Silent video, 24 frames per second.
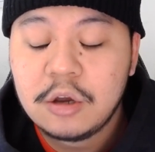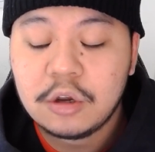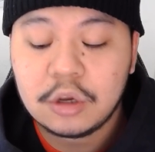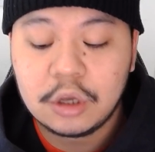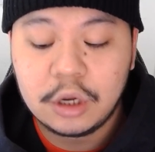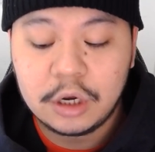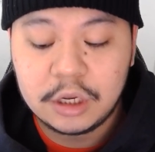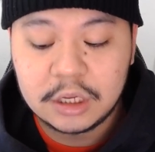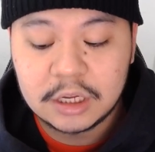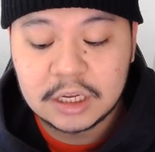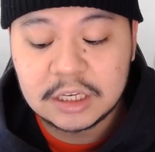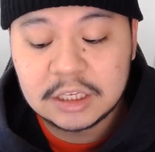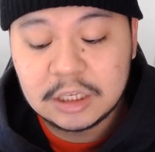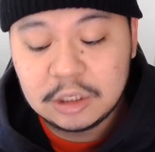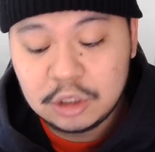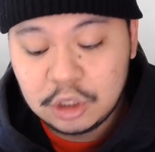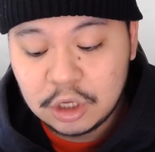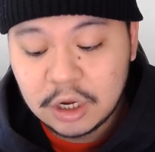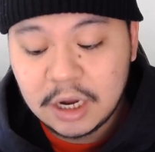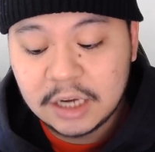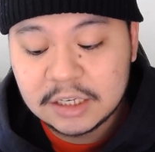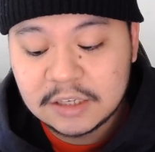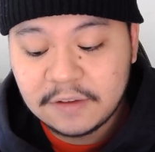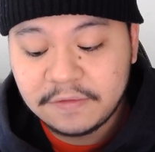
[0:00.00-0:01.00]

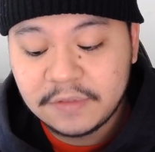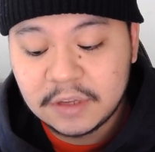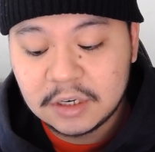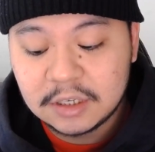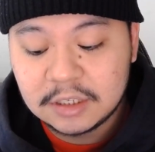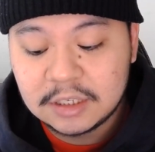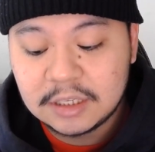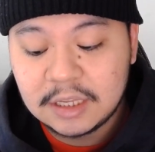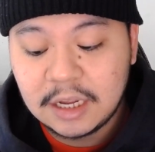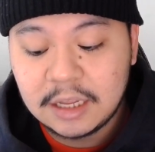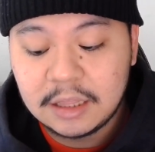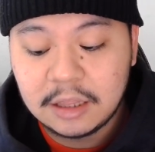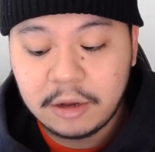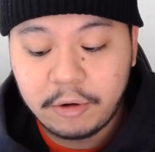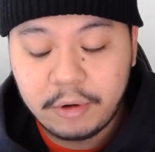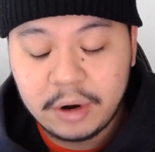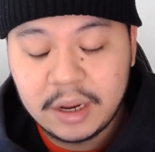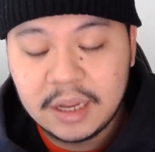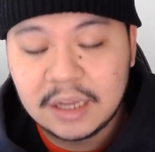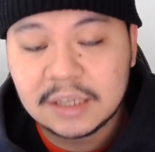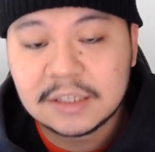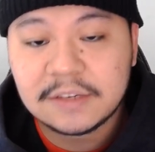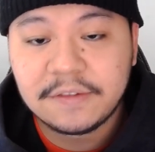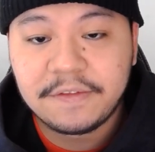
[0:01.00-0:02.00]
You guys have to understand there
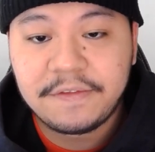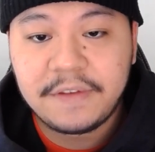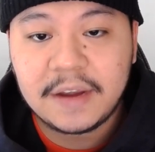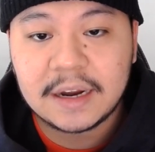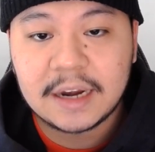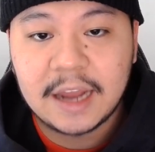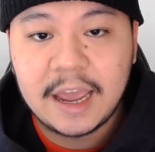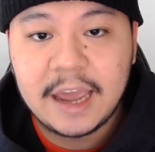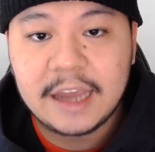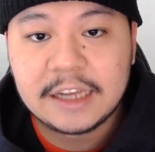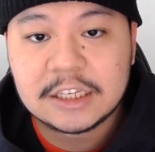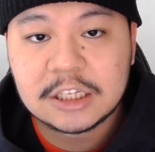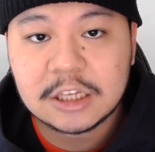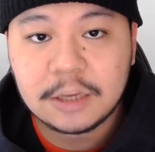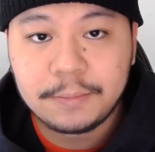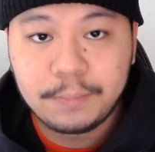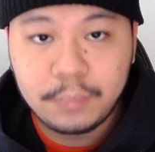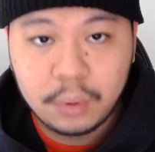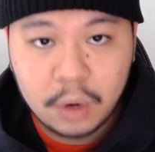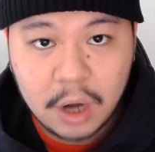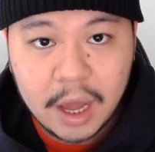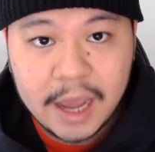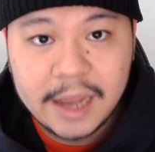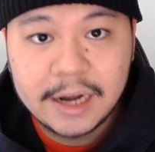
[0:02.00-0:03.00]
is in fact a
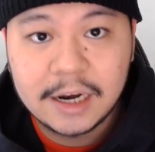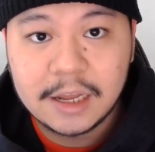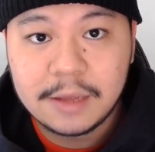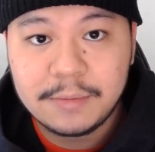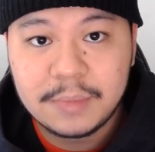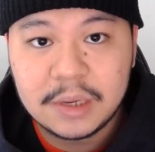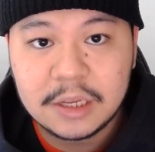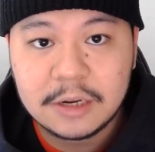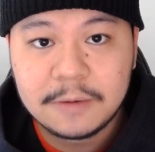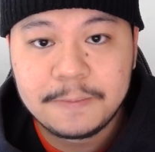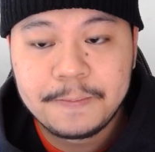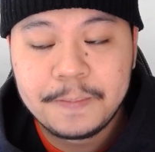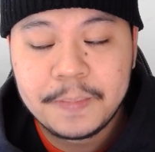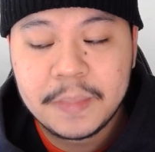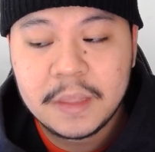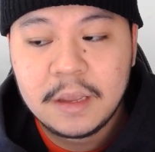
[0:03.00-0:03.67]
supply limit